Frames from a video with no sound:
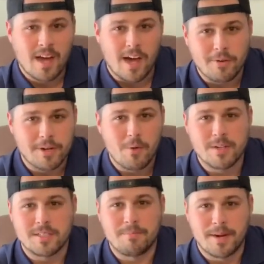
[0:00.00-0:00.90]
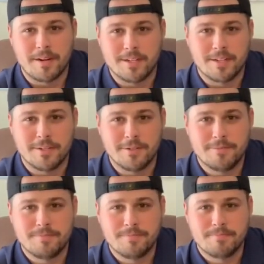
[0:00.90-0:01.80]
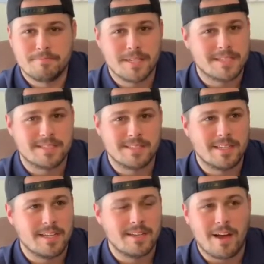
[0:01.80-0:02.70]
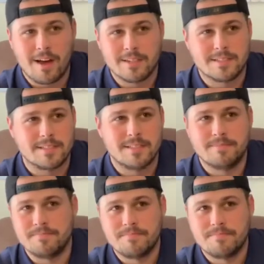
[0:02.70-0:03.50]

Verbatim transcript: I don't even know what to compare it to, but it's honestly